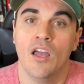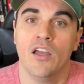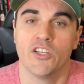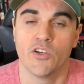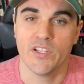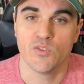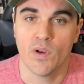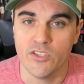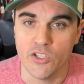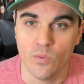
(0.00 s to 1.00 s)
generates
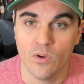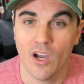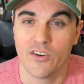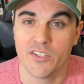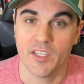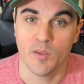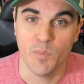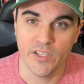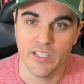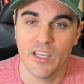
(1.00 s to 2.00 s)
revenue, understanding
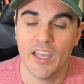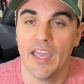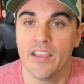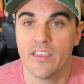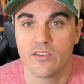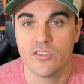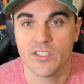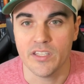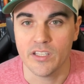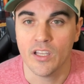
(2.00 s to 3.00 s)
billing, and
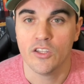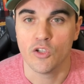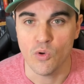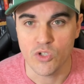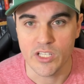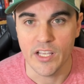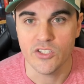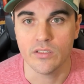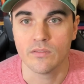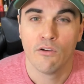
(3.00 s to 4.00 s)
understanding
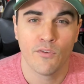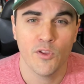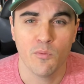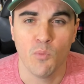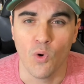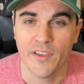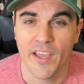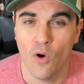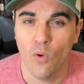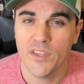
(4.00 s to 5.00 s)
negotiation. Furthermore,
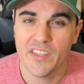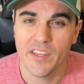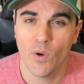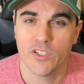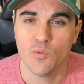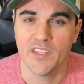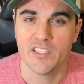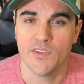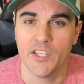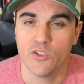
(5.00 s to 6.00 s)
not only did I want to make this
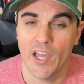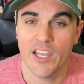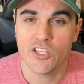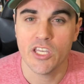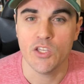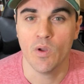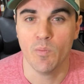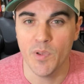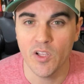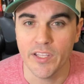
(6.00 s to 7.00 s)
video to educate you on
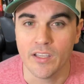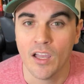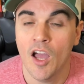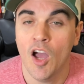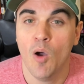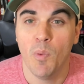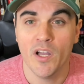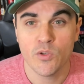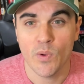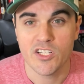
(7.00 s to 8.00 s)
billing, but
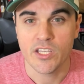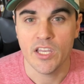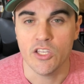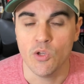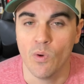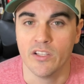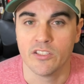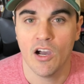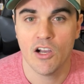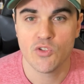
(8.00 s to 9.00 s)
to educate you on
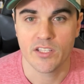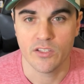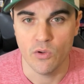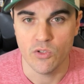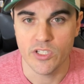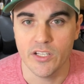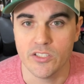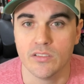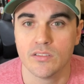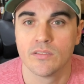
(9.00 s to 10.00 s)
contract
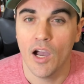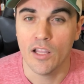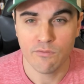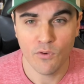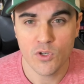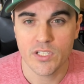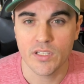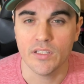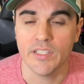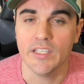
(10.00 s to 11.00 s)
negotiations.
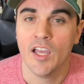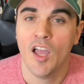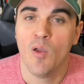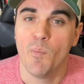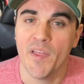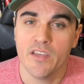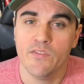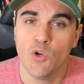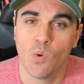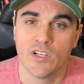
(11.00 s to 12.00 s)
Unfortunately, many of
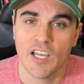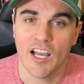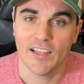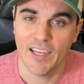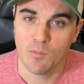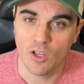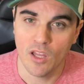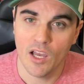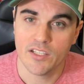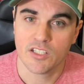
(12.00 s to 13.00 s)
you weren't taught labor
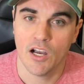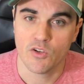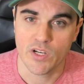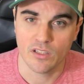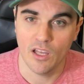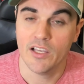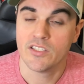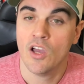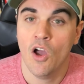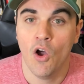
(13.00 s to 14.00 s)
laws, contract laws,
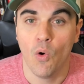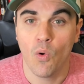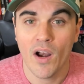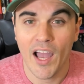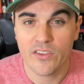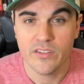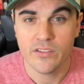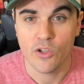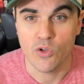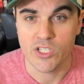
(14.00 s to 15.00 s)
or how to
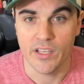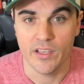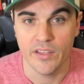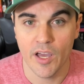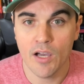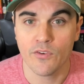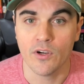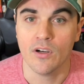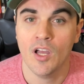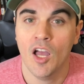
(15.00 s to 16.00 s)
negotiate an
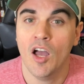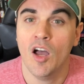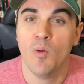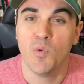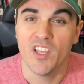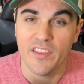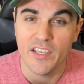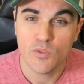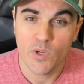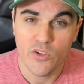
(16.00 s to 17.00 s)
offer but it
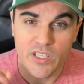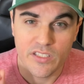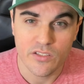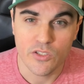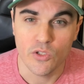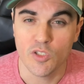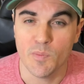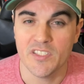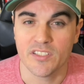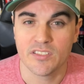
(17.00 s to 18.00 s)
is what you need to do to be
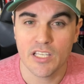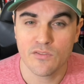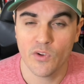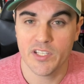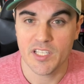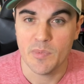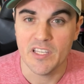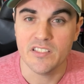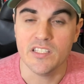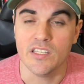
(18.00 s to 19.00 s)
successful as a
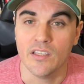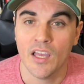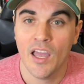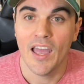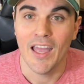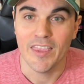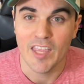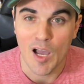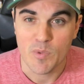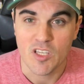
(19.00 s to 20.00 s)
PT and
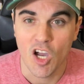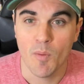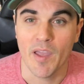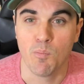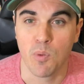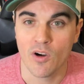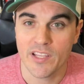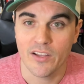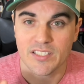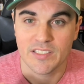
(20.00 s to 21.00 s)
not become a burnt
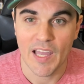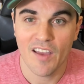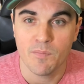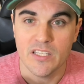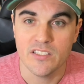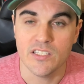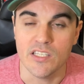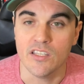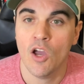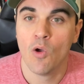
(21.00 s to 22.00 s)
out staff
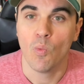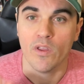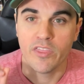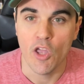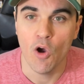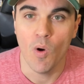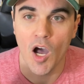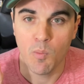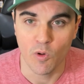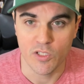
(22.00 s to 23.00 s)
PT with no
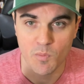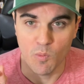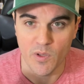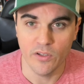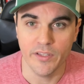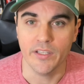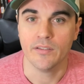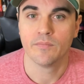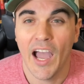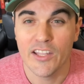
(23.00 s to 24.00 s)
upwards mobility.
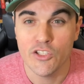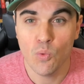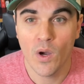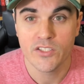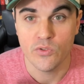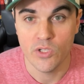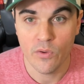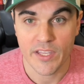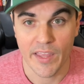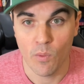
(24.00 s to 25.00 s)
I do want to
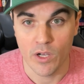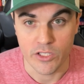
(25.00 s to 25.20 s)
note, and I want